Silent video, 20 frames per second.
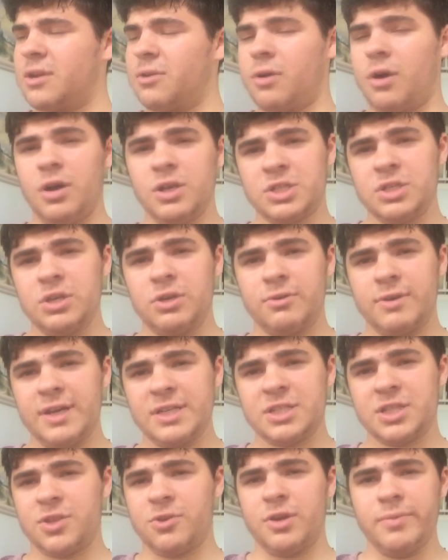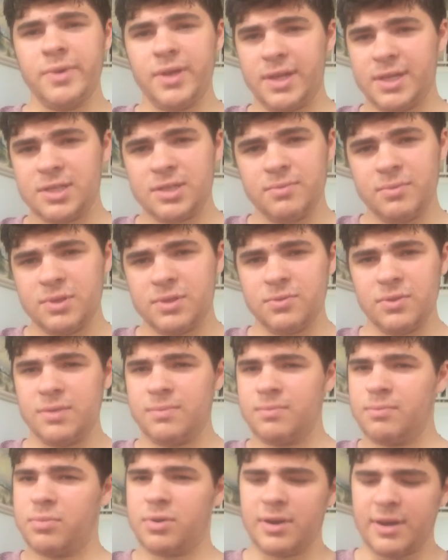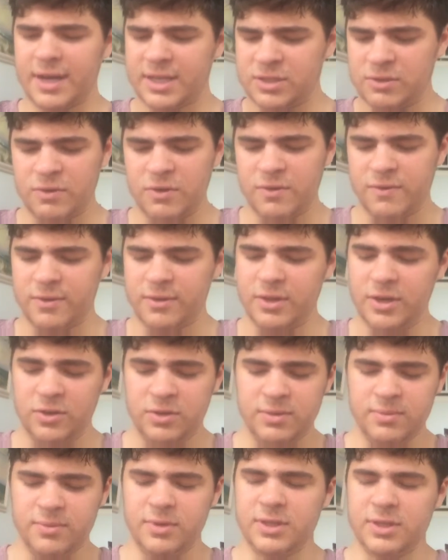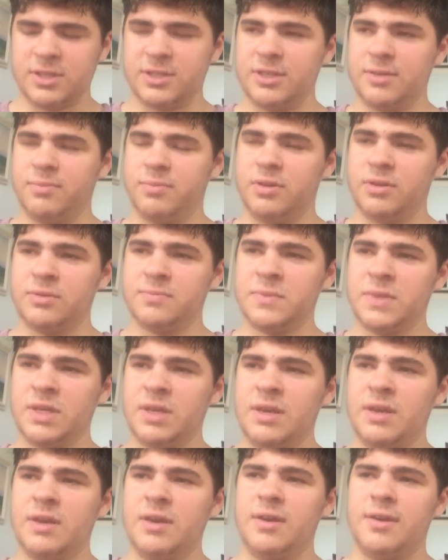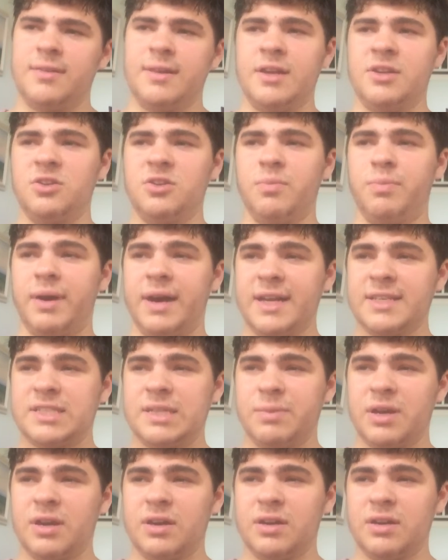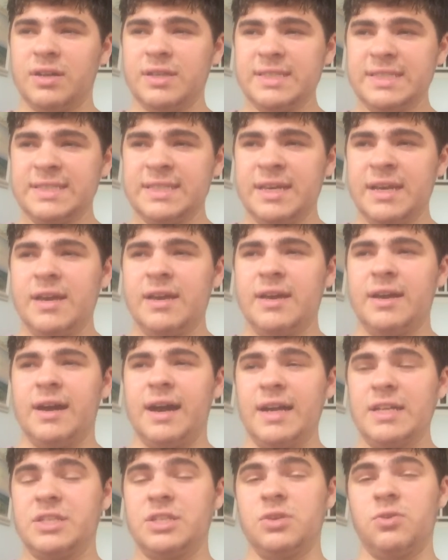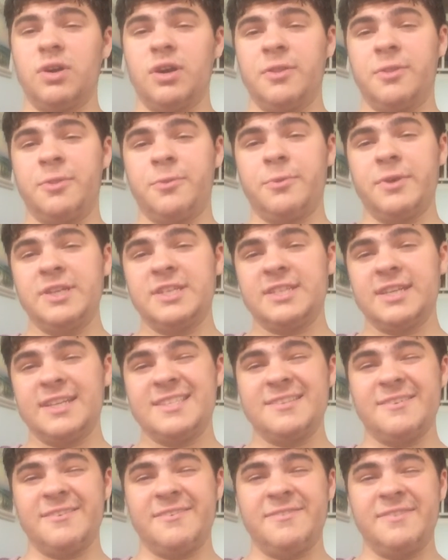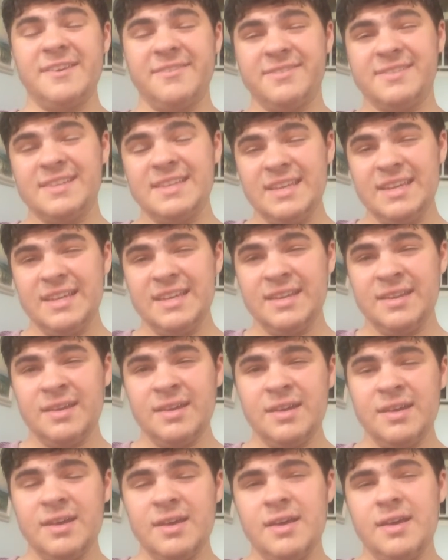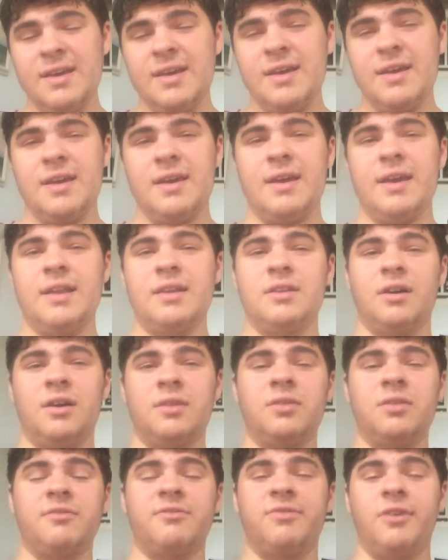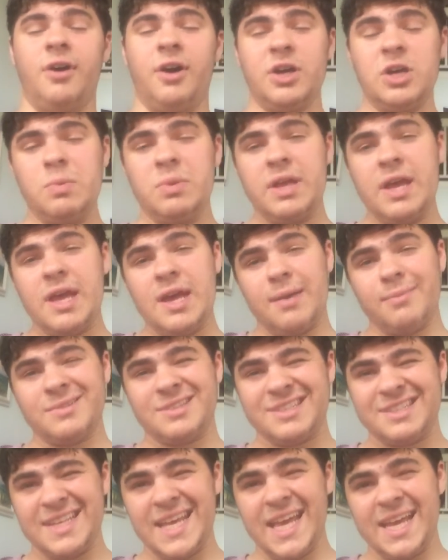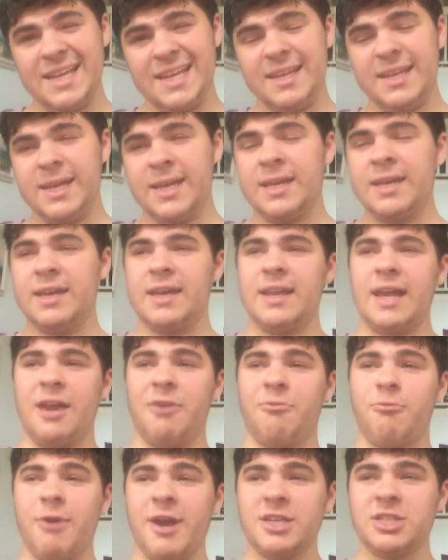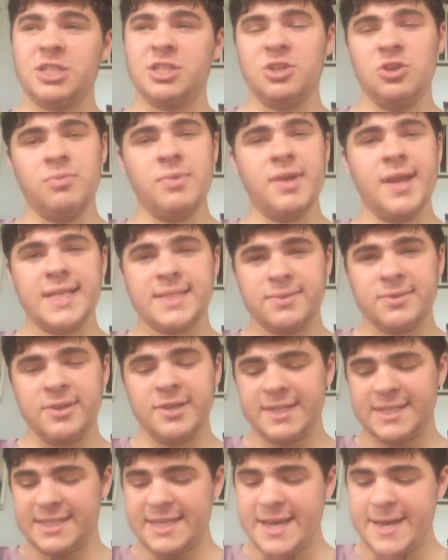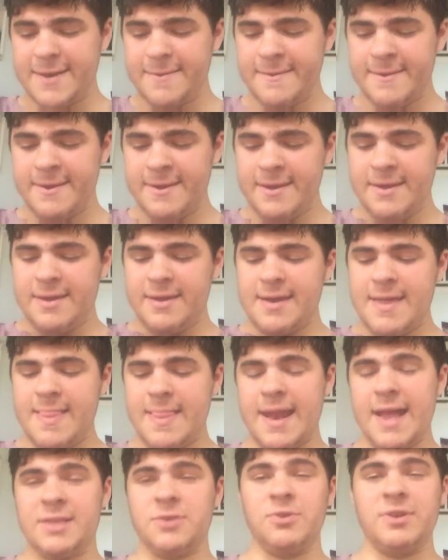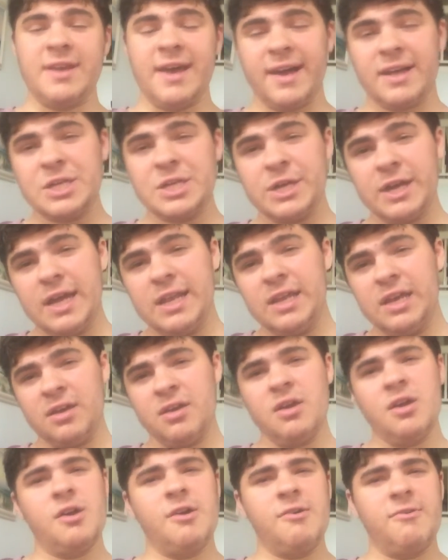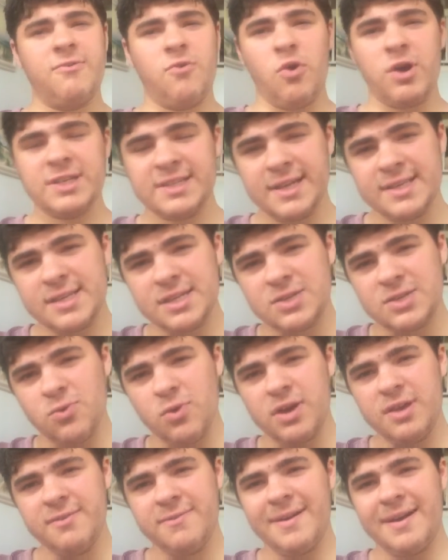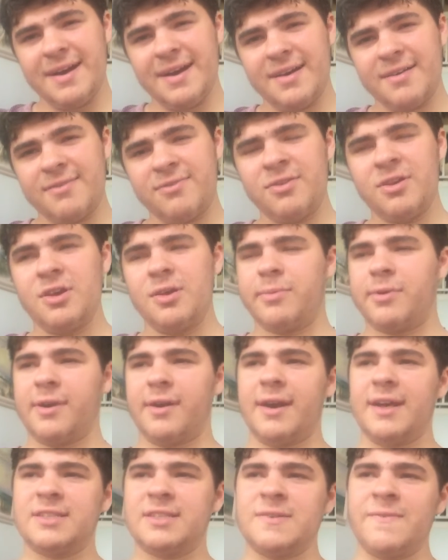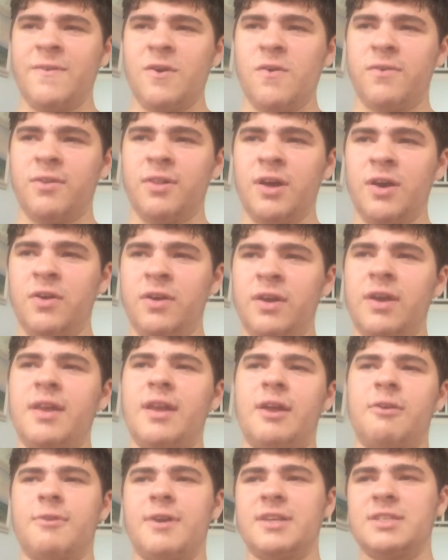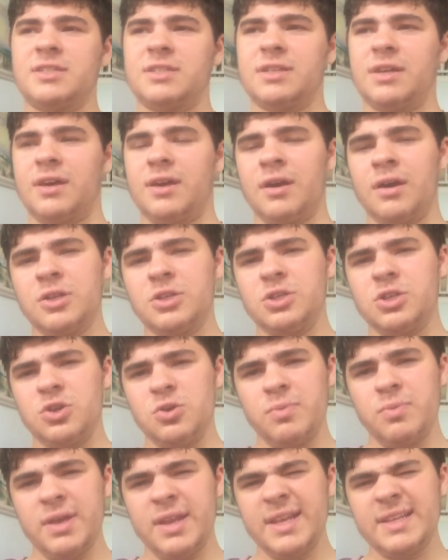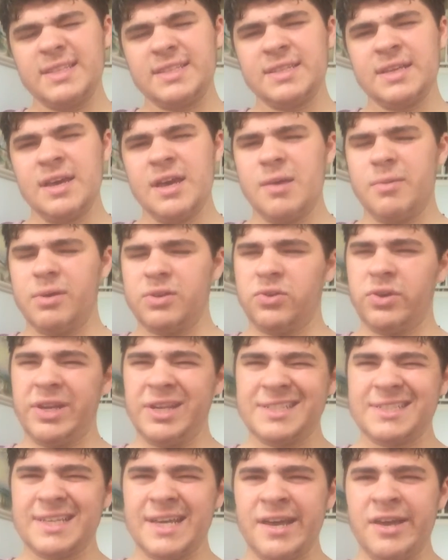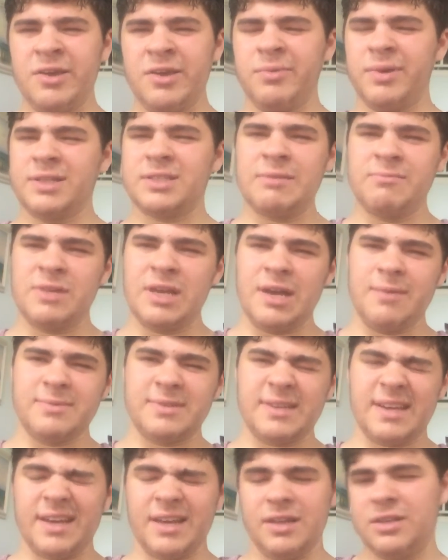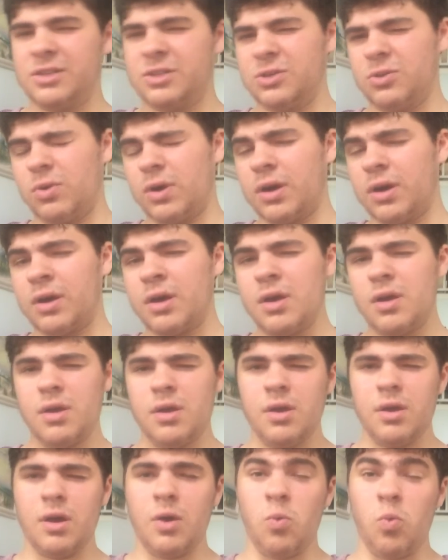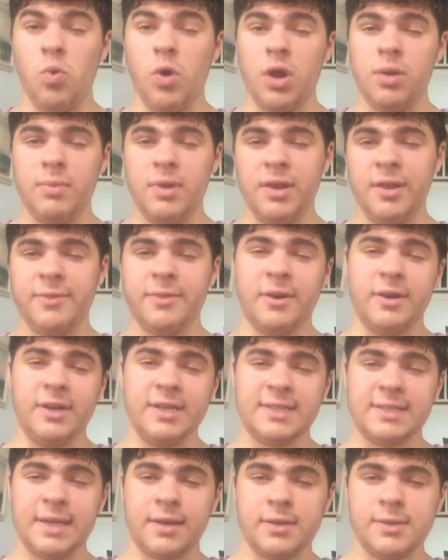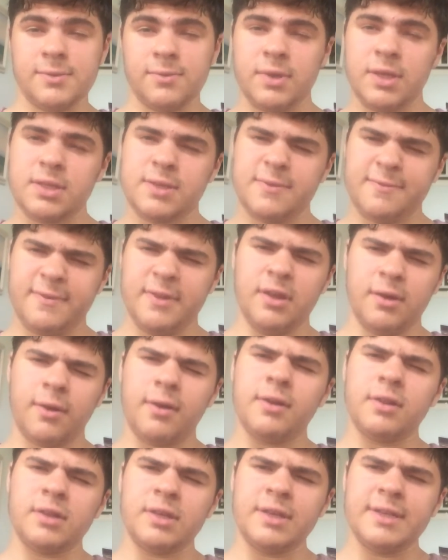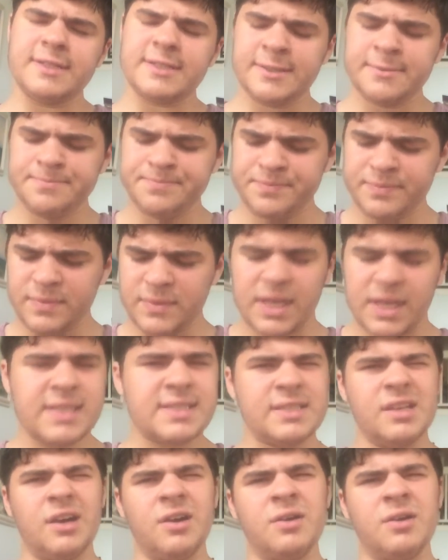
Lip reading: also rest 3 minutes in between, progressive overload, real simple. And I do bicep curls. I do 3 sets of 15. And on the volume day, I'm standing and I rest 2 minutes between each set. And then I do neck training, 4 sets of 25, progressive overload, and I rest 2 minutes between each set. But sometimes I do 1 minute, 30 seconds when it's feeling really easy. Because,